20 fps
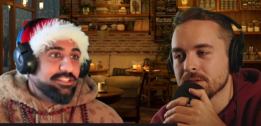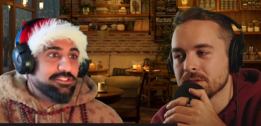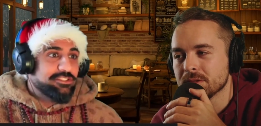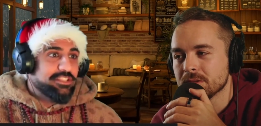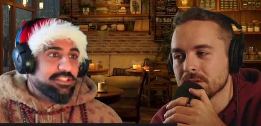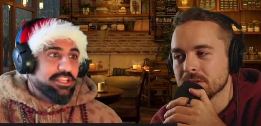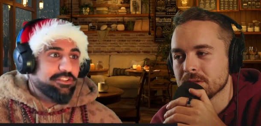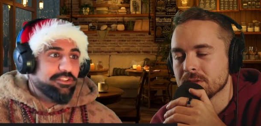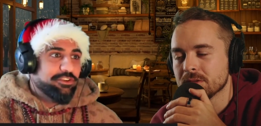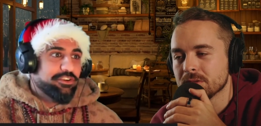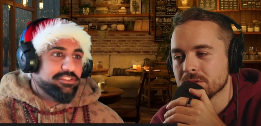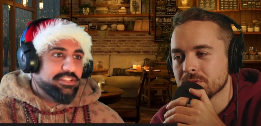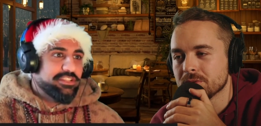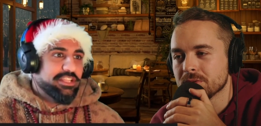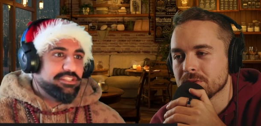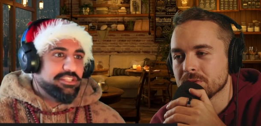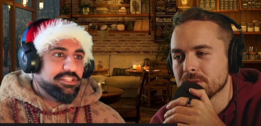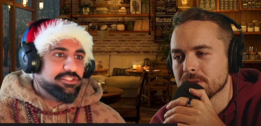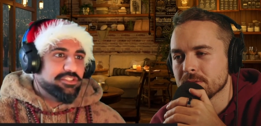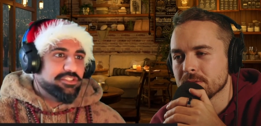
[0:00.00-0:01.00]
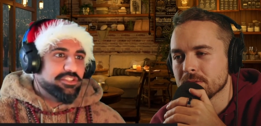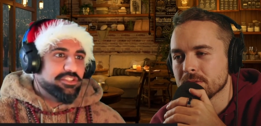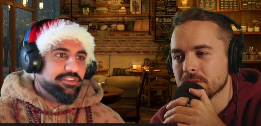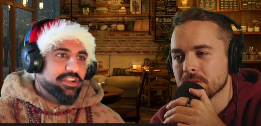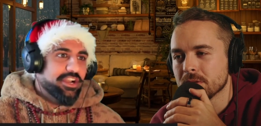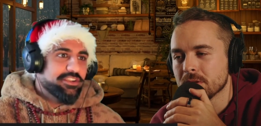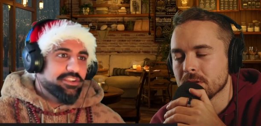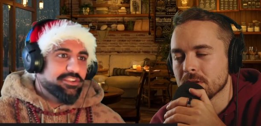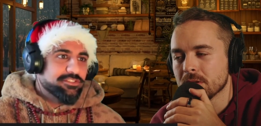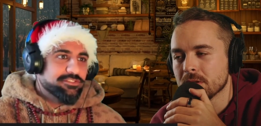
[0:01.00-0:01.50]
Speaker 1: They learn. They teach in loving
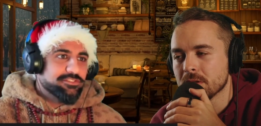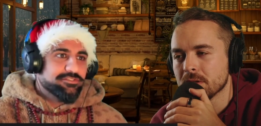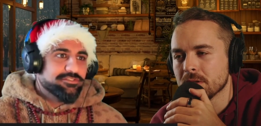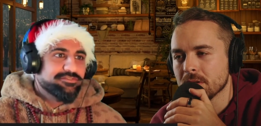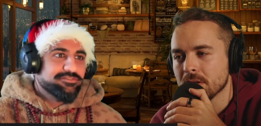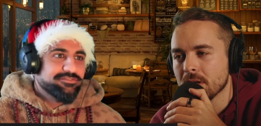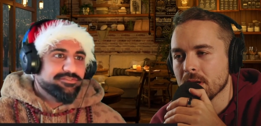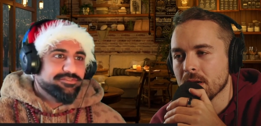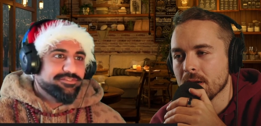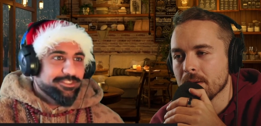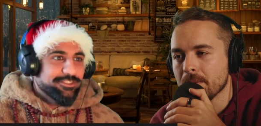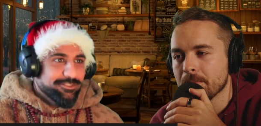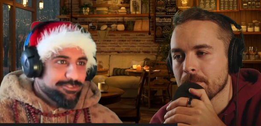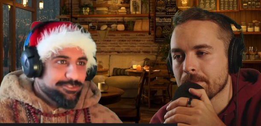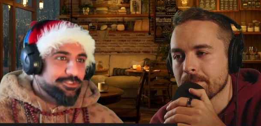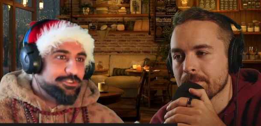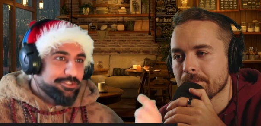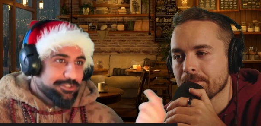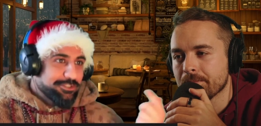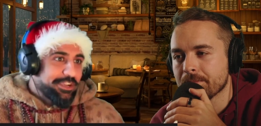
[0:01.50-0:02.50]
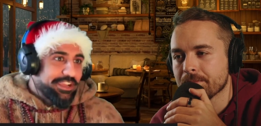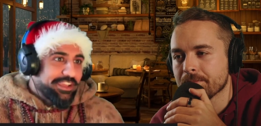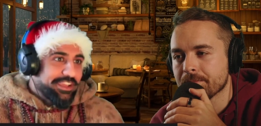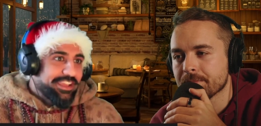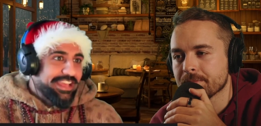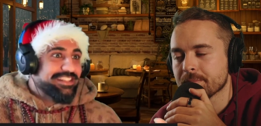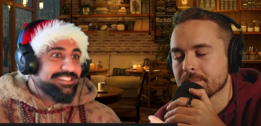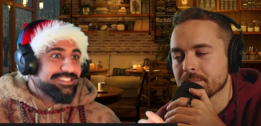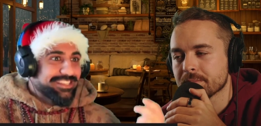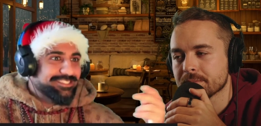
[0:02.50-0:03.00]
kindness. That you should do it. And
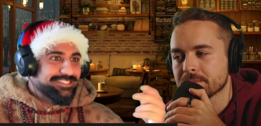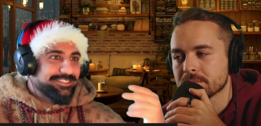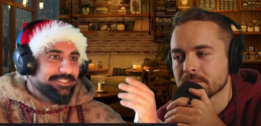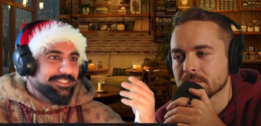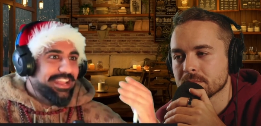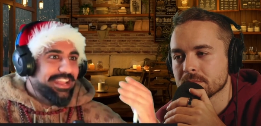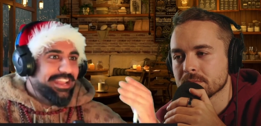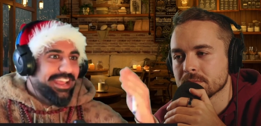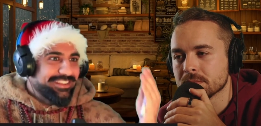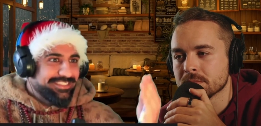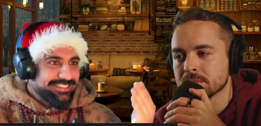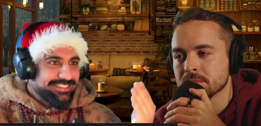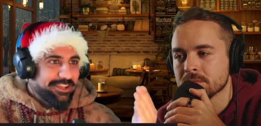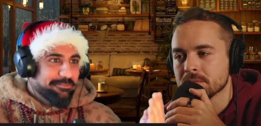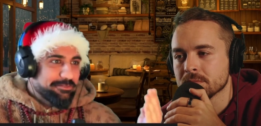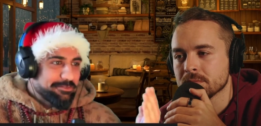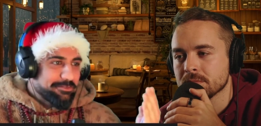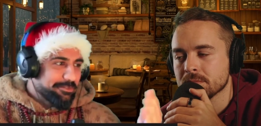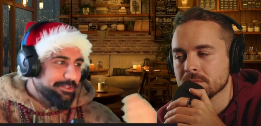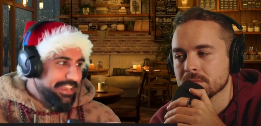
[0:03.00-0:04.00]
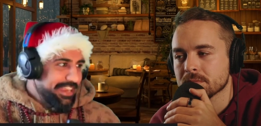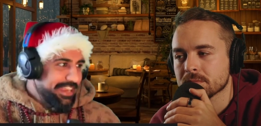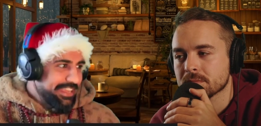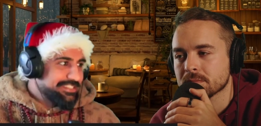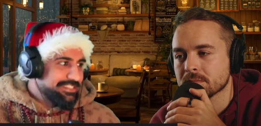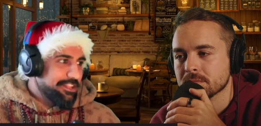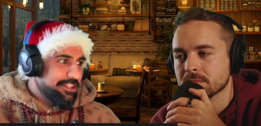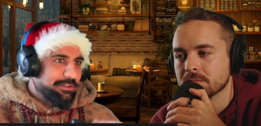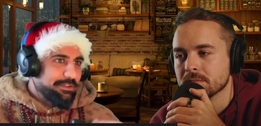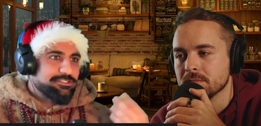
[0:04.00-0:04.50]
it's like something that I tell people and I tell
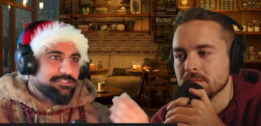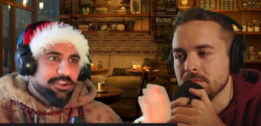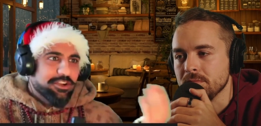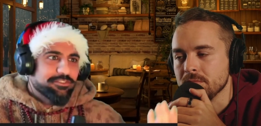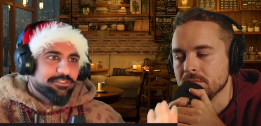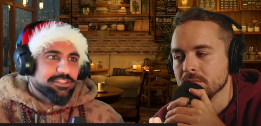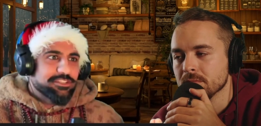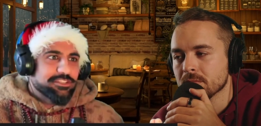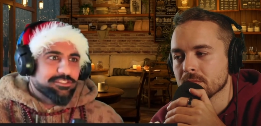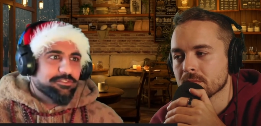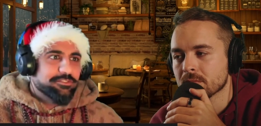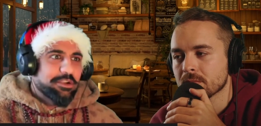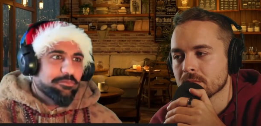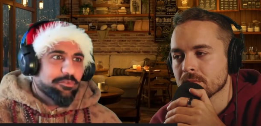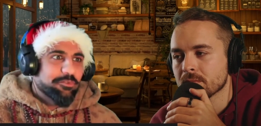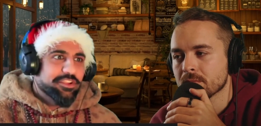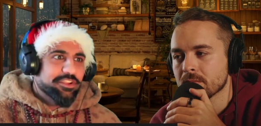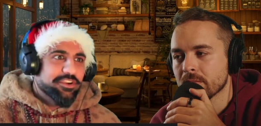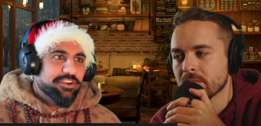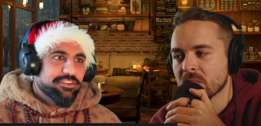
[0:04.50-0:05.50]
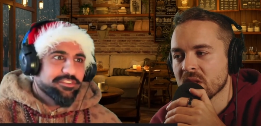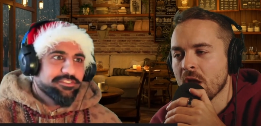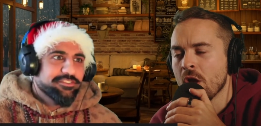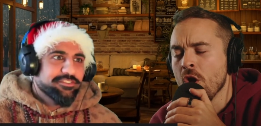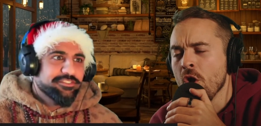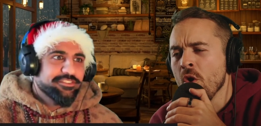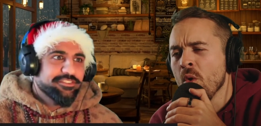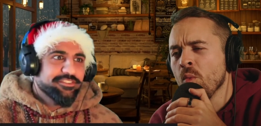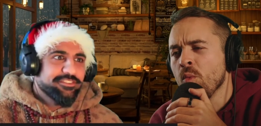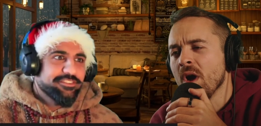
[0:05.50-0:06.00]
myself, it's like something I'm working on.
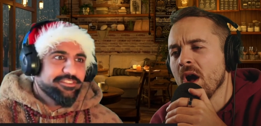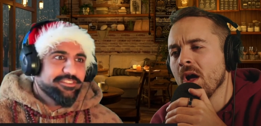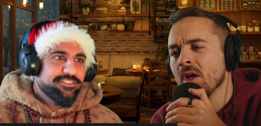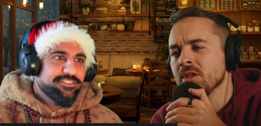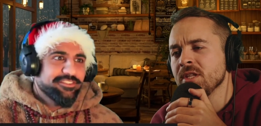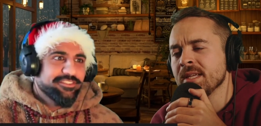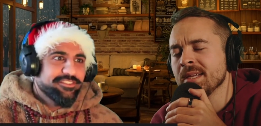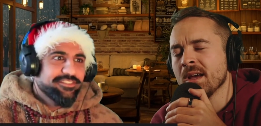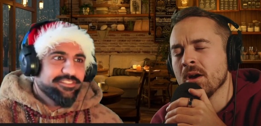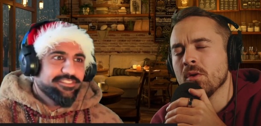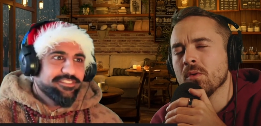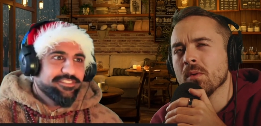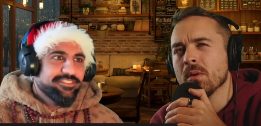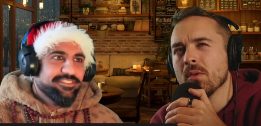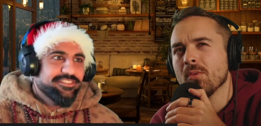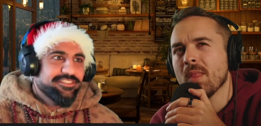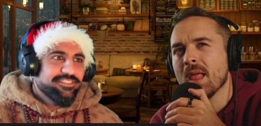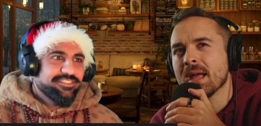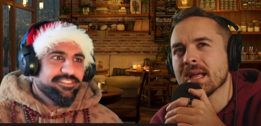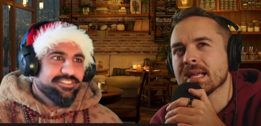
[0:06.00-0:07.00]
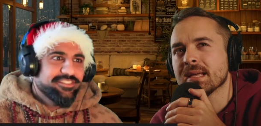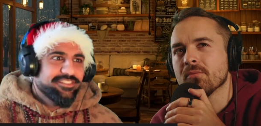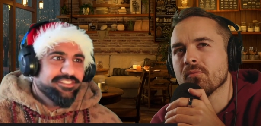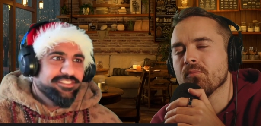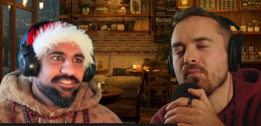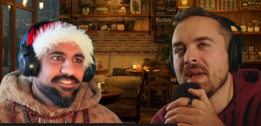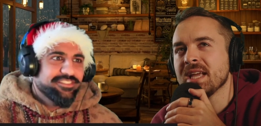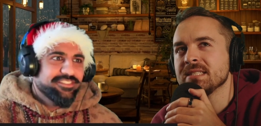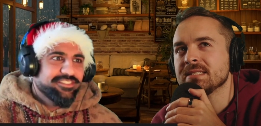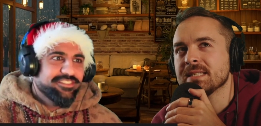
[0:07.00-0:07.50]
Speaker 2: Well, you know, like
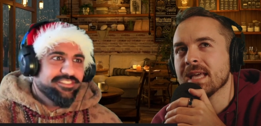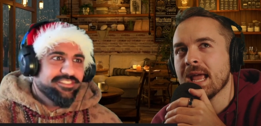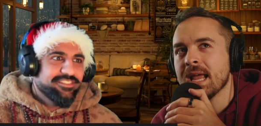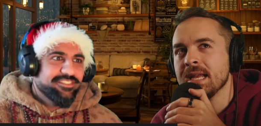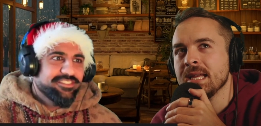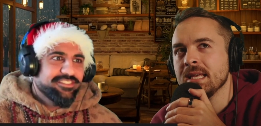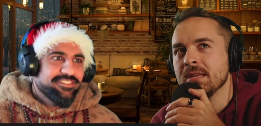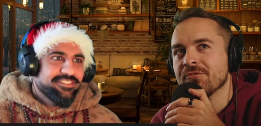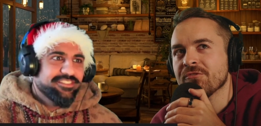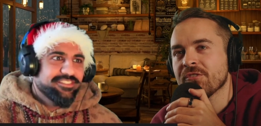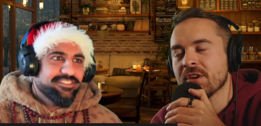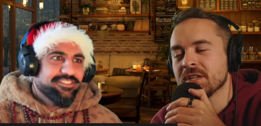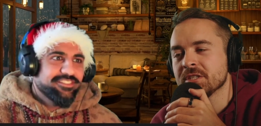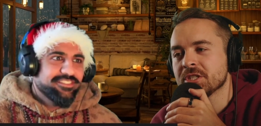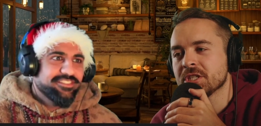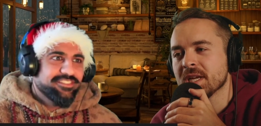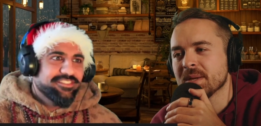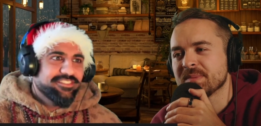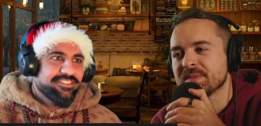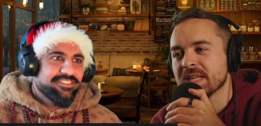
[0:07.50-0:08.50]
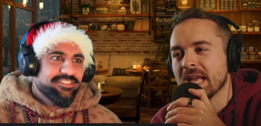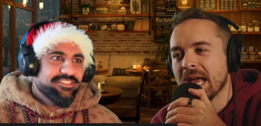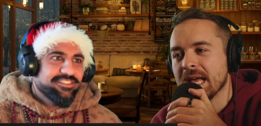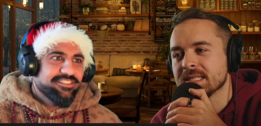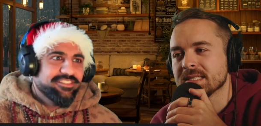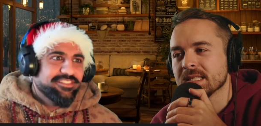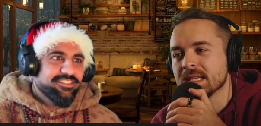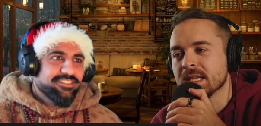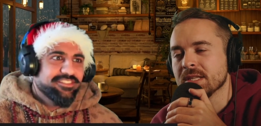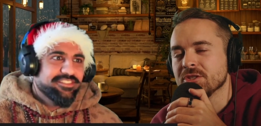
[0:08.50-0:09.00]
maintaining friendships
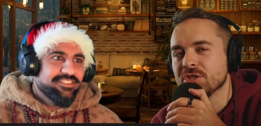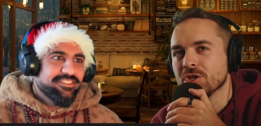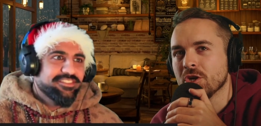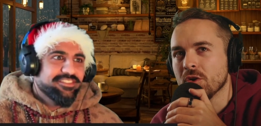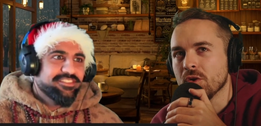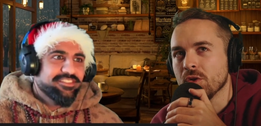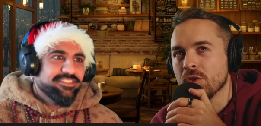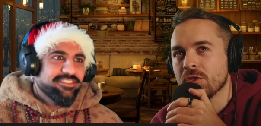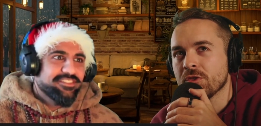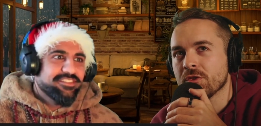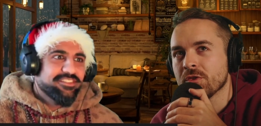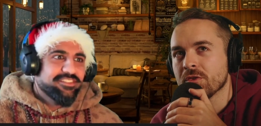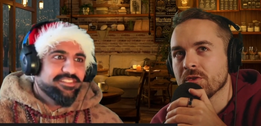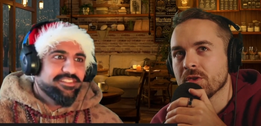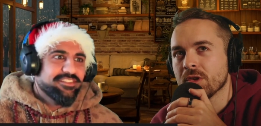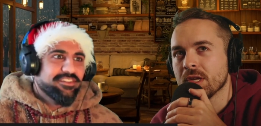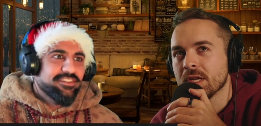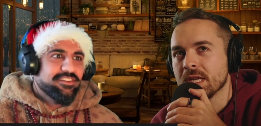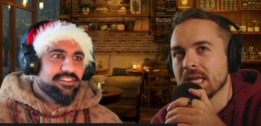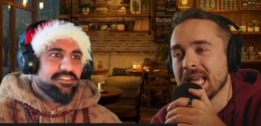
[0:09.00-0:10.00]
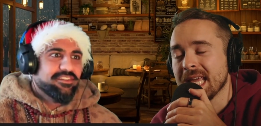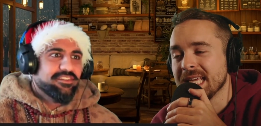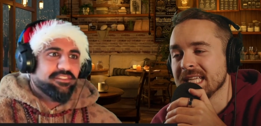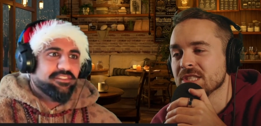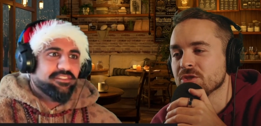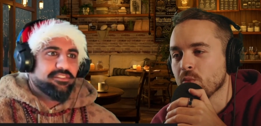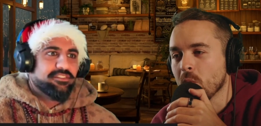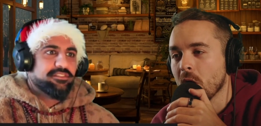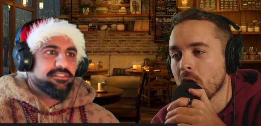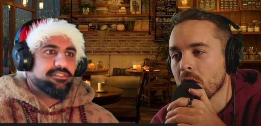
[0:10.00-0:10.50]
as an adult
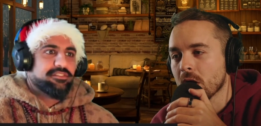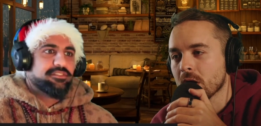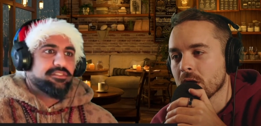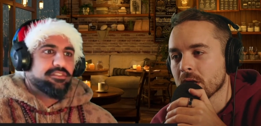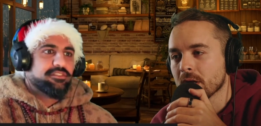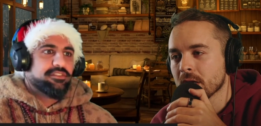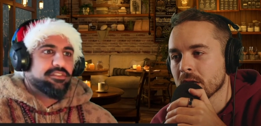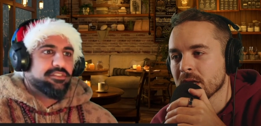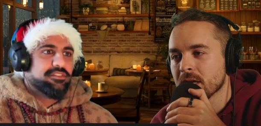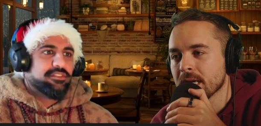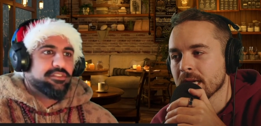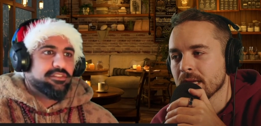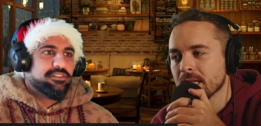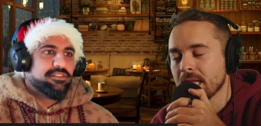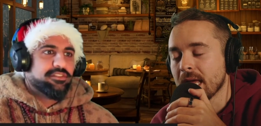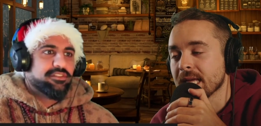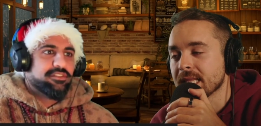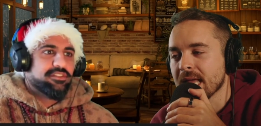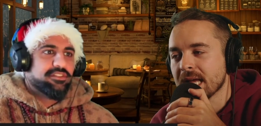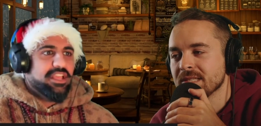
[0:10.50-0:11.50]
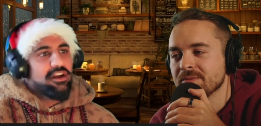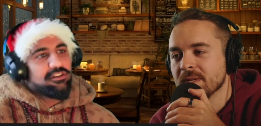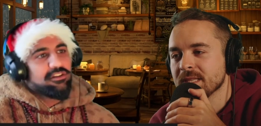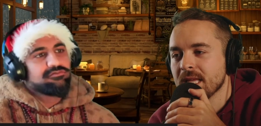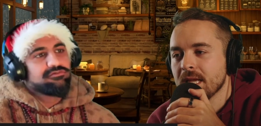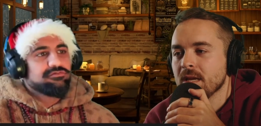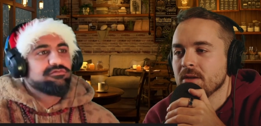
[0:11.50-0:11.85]
is work. Like yeah. that's what they